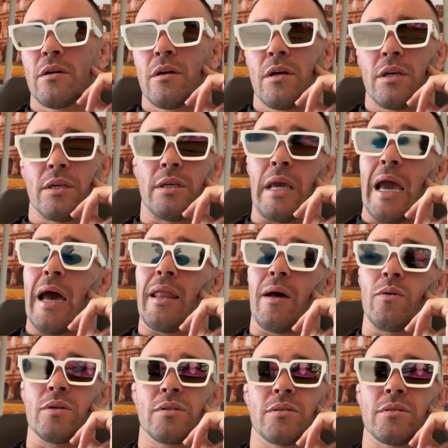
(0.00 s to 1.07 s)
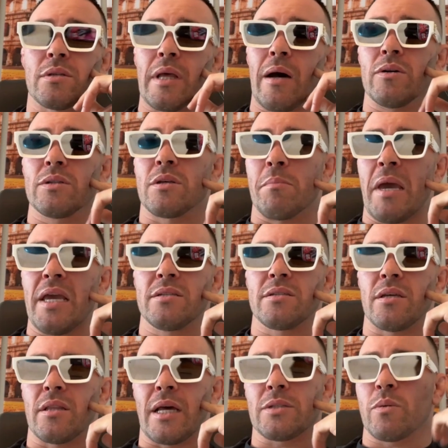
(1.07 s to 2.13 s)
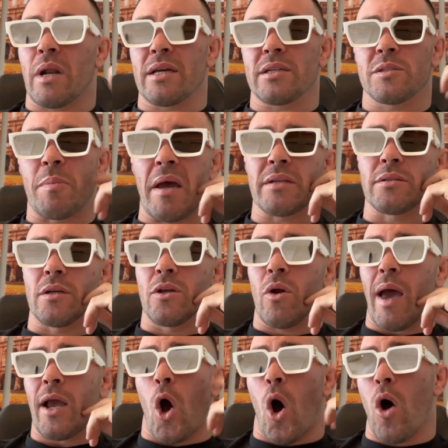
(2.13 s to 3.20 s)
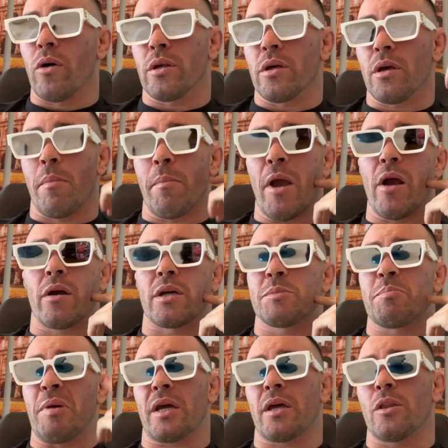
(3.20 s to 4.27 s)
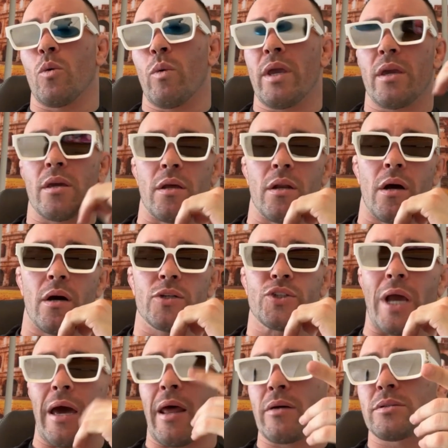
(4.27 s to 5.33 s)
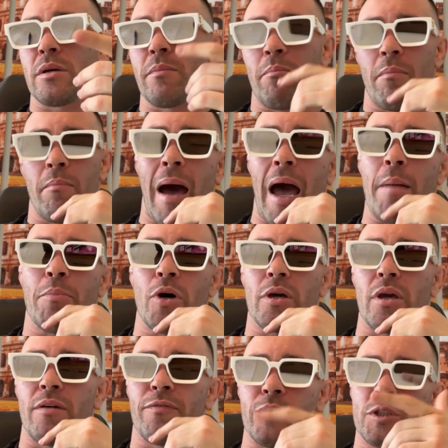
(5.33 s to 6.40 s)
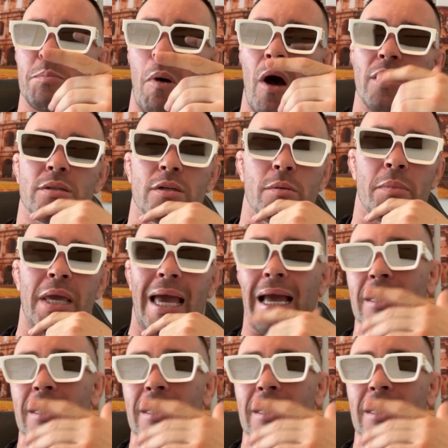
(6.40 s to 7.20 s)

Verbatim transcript: yeah, that was that was amazing. That's what I expected. You know, I called it America's Pick of the Week. You know, shout out to MyBookie for sponsoring me. I got